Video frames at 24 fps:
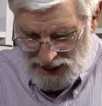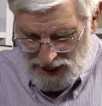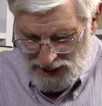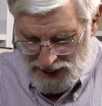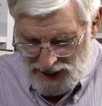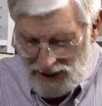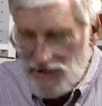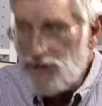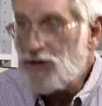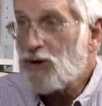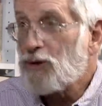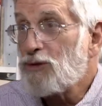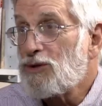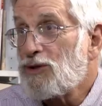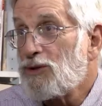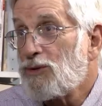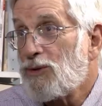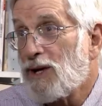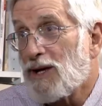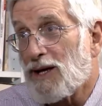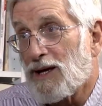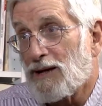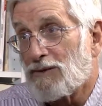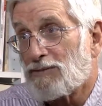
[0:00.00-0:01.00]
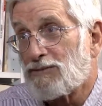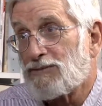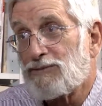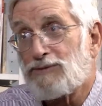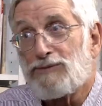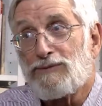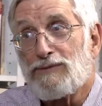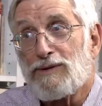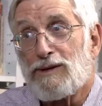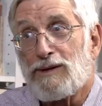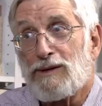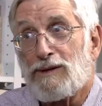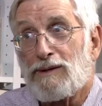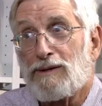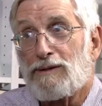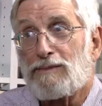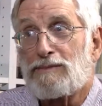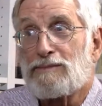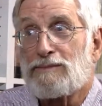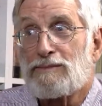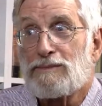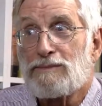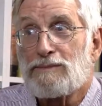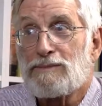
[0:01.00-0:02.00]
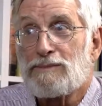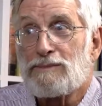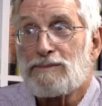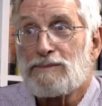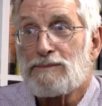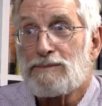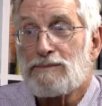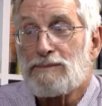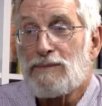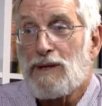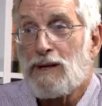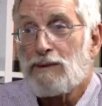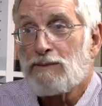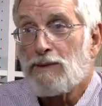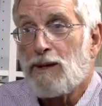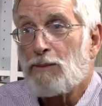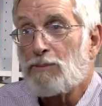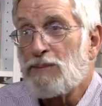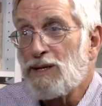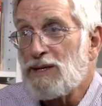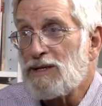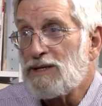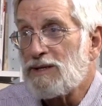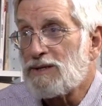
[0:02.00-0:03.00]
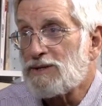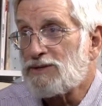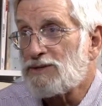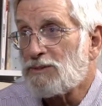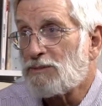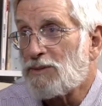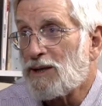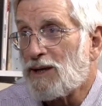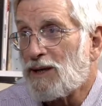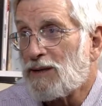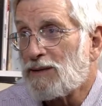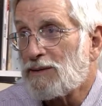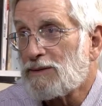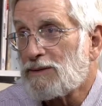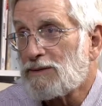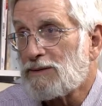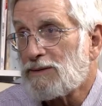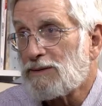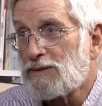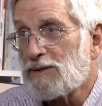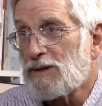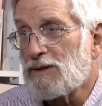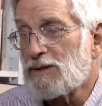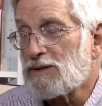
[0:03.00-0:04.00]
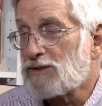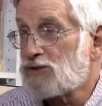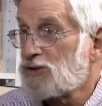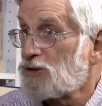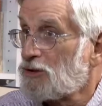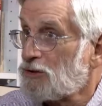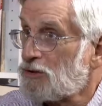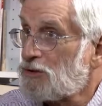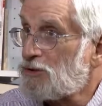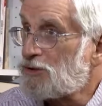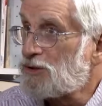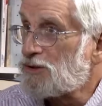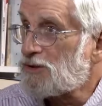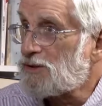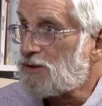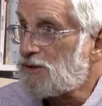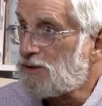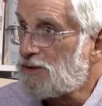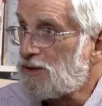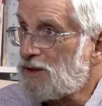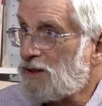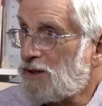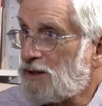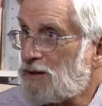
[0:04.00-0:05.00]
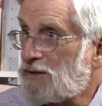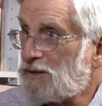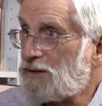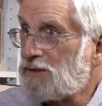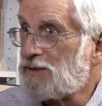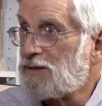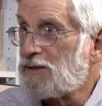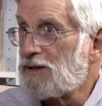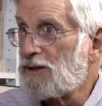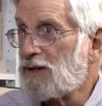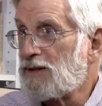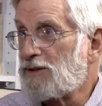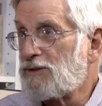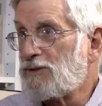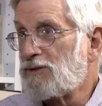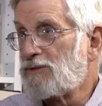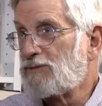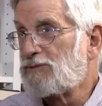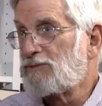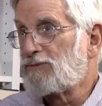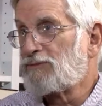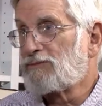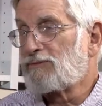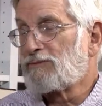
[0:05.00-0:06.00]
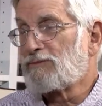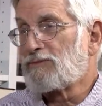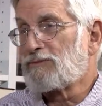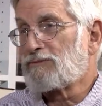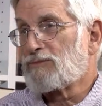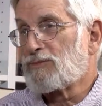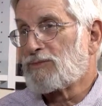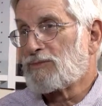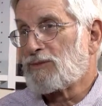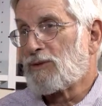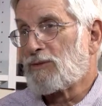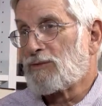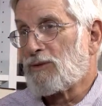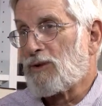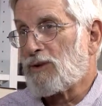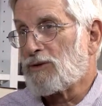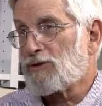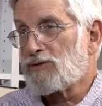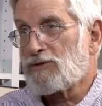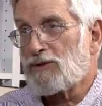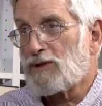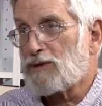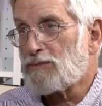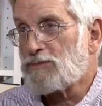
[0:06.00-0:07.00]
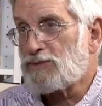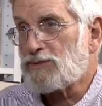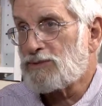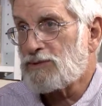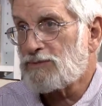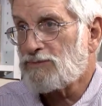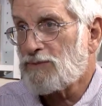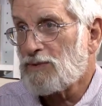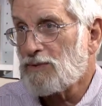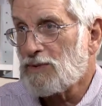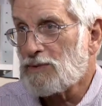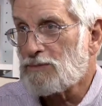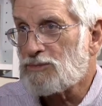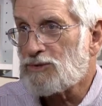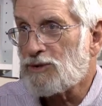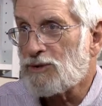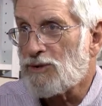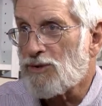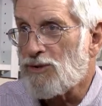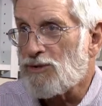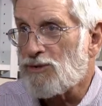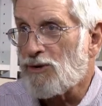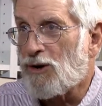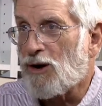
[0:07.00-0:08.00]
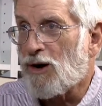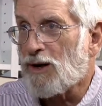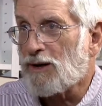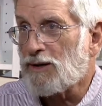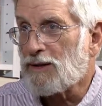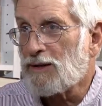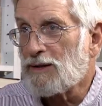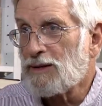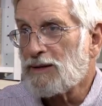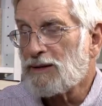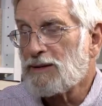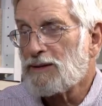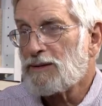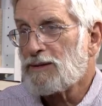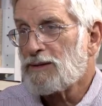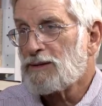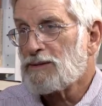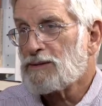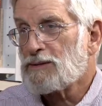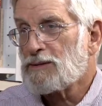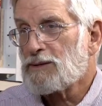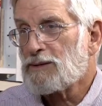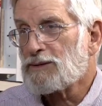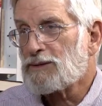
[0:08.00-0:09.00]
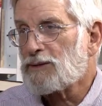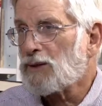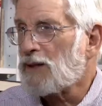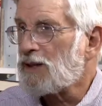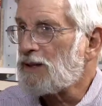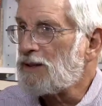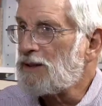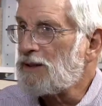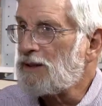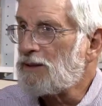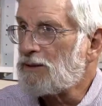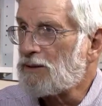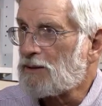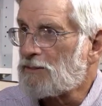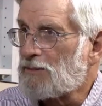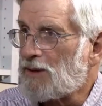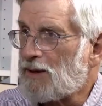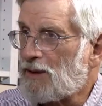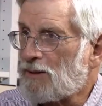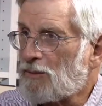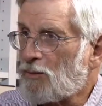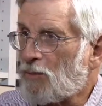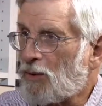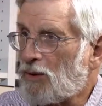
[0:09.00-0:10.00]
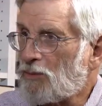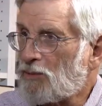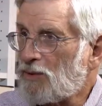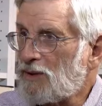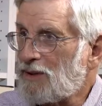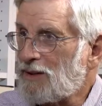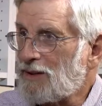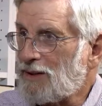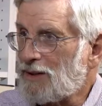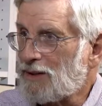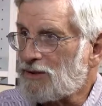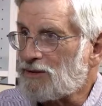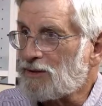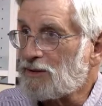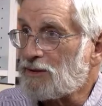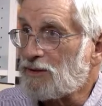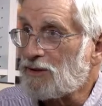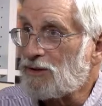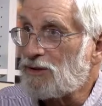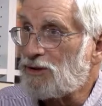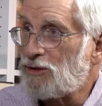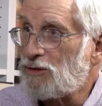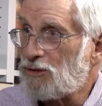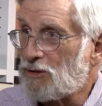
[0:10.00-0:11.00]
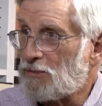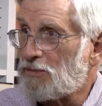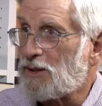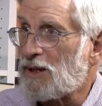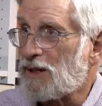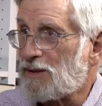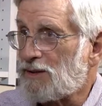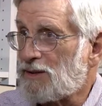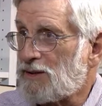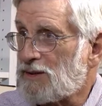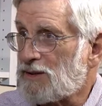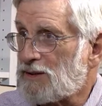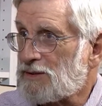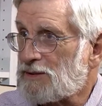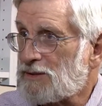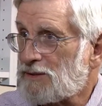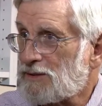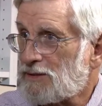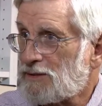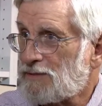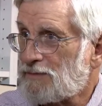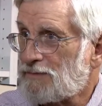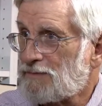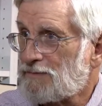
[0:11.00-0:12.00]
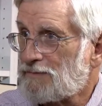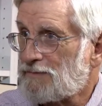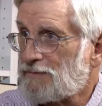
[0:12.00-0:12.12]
I know you have uh, opinions about uh, solutions, and, and you've also, I'm sure, I'm sure, thought a great deal about what we can actually do about this.